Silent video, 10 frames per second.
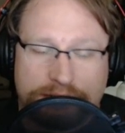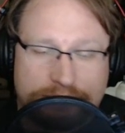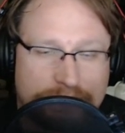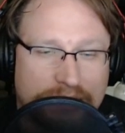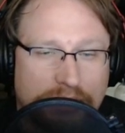
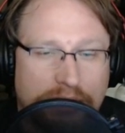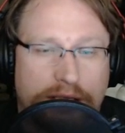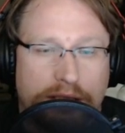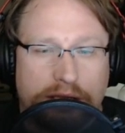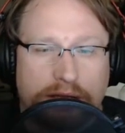
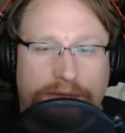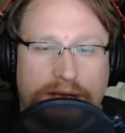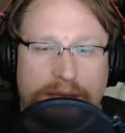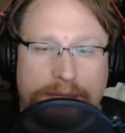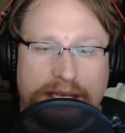Anyway. You
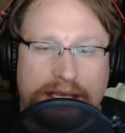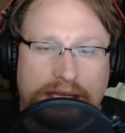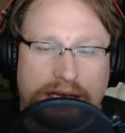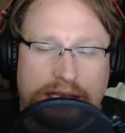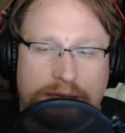can find
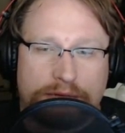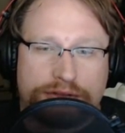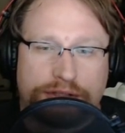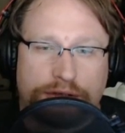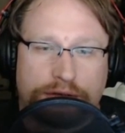me at
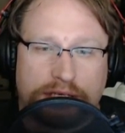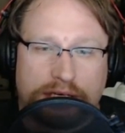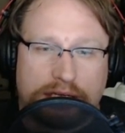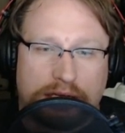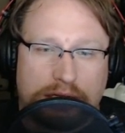
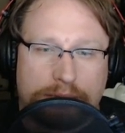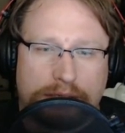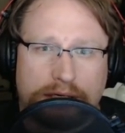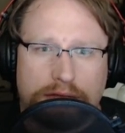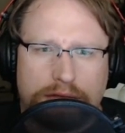
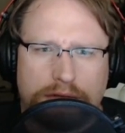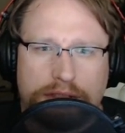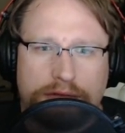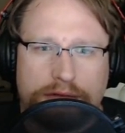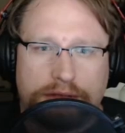AdmiralJoker.com, but I don't
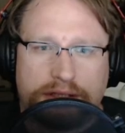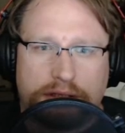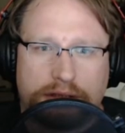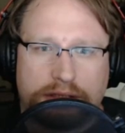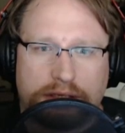really do
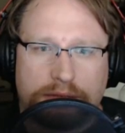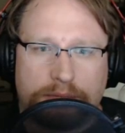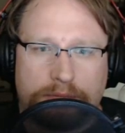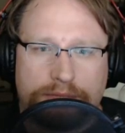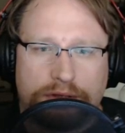anything
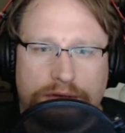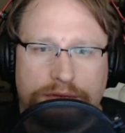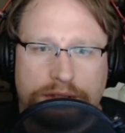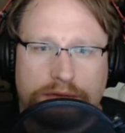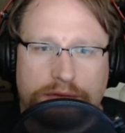there.
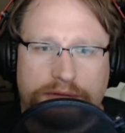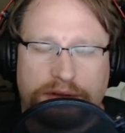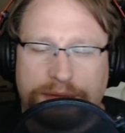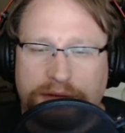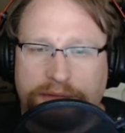So you can
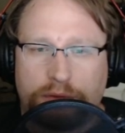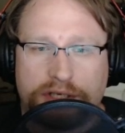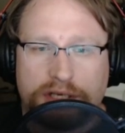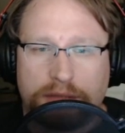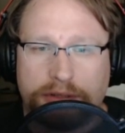always find me on
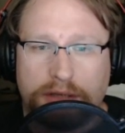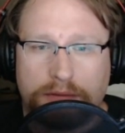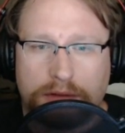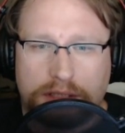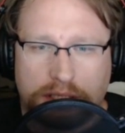
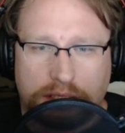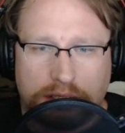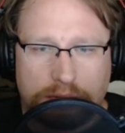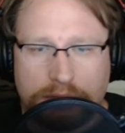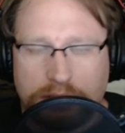
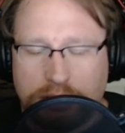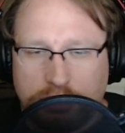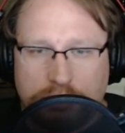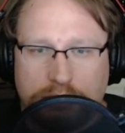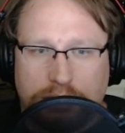4TWnetwork.com.
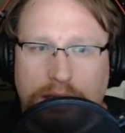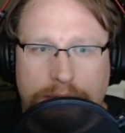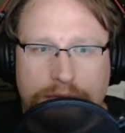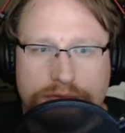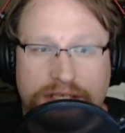
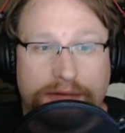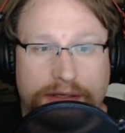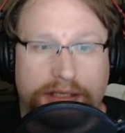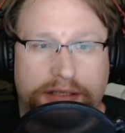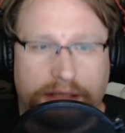I post
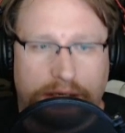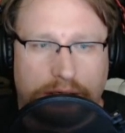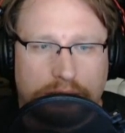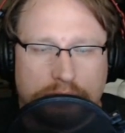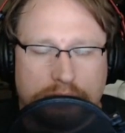everything
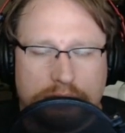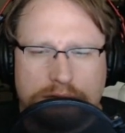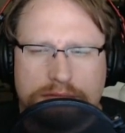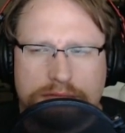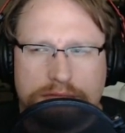there.
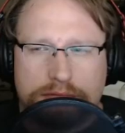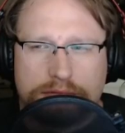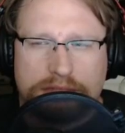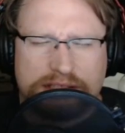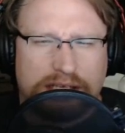
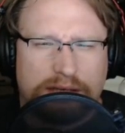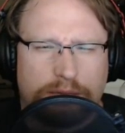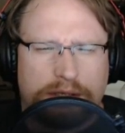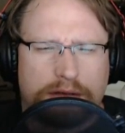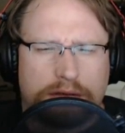That's
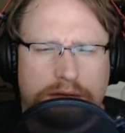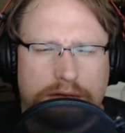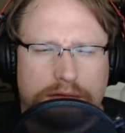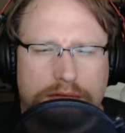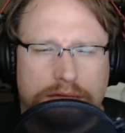kind of weird.
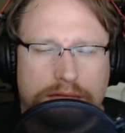